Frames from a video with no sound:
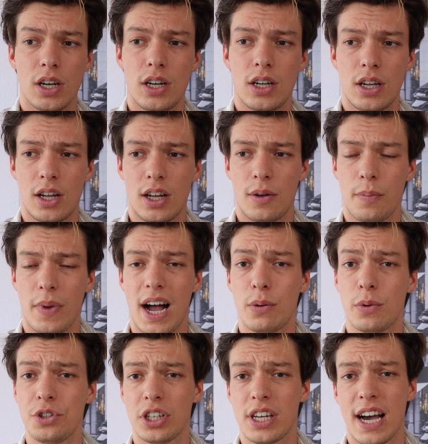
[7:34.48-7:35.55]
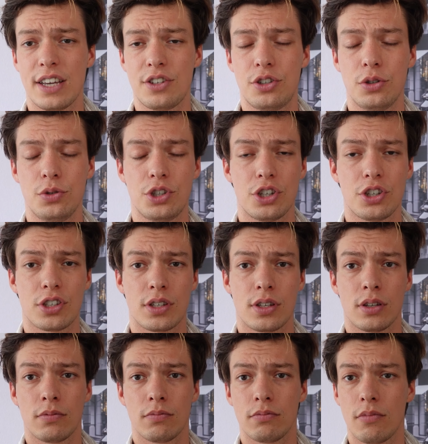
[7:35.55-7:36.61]
I want you guys to just
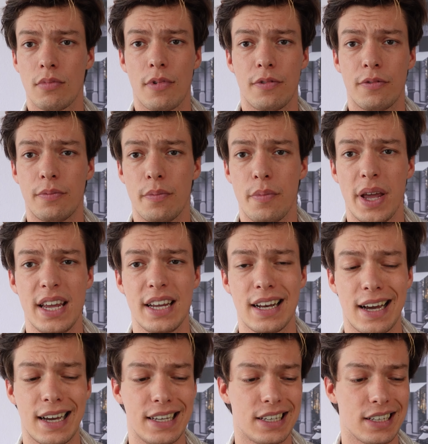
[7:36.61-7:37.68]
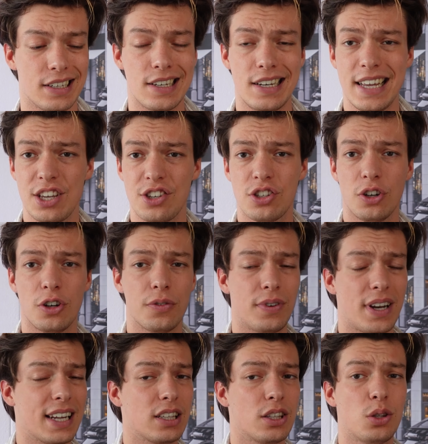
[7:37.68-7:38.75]
make like a list of
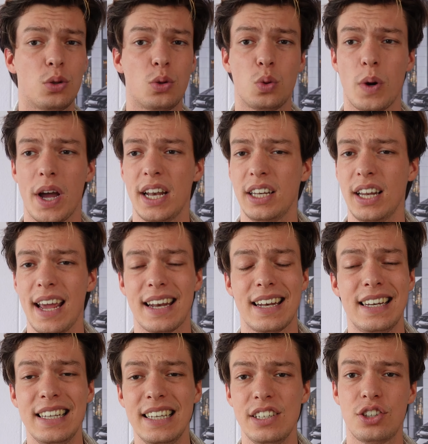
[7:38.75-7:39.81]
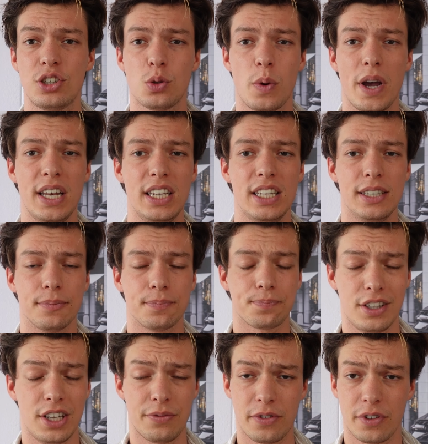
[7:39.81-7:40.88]
like at least 20
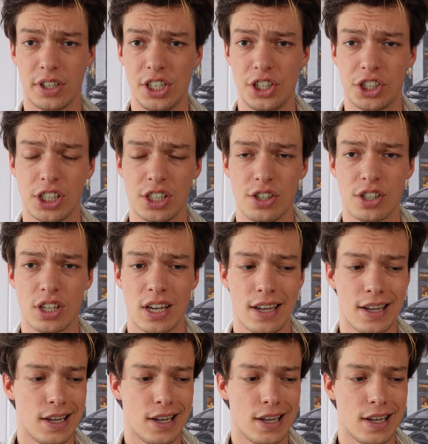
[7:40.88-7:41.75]
different niches,